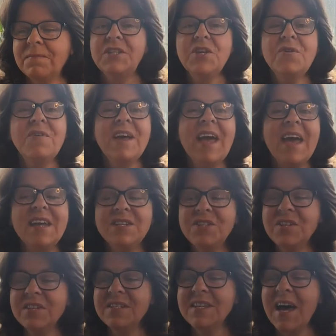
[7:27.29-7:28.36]
During
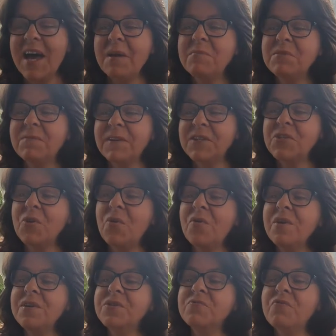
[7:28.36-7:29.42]
ancient times,
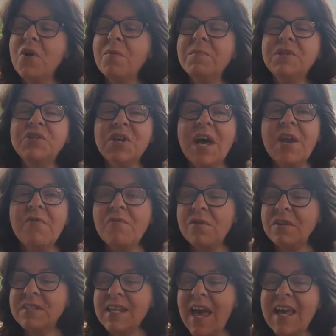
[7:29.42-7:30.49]
victorious Roman
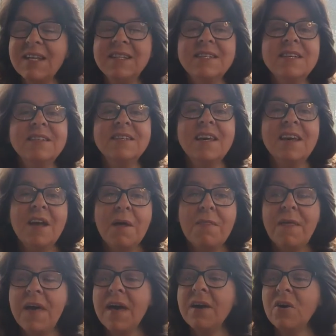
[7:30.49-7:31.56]
generals entered
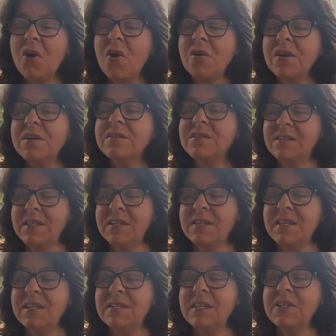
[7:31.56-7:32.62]
their conquered
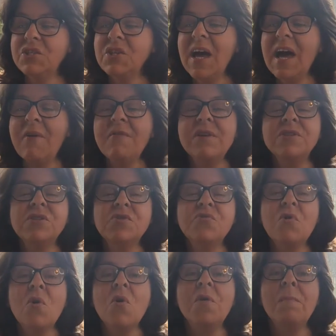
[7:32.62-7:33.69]
cities in chariots
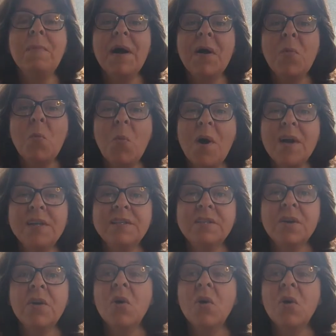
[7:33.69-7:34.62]
drawn by white